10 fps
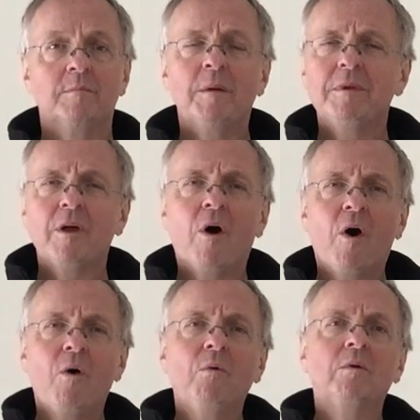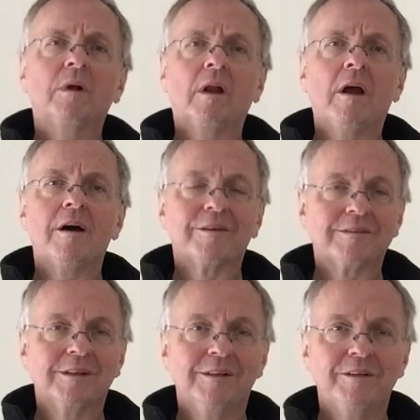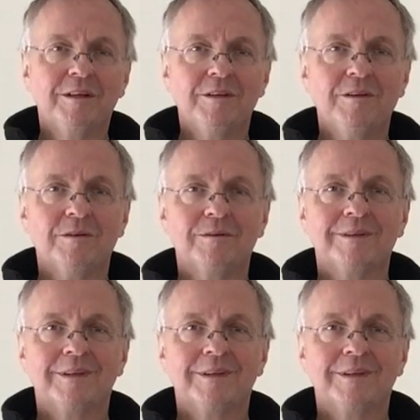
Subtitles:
Maybe the whole class, including you,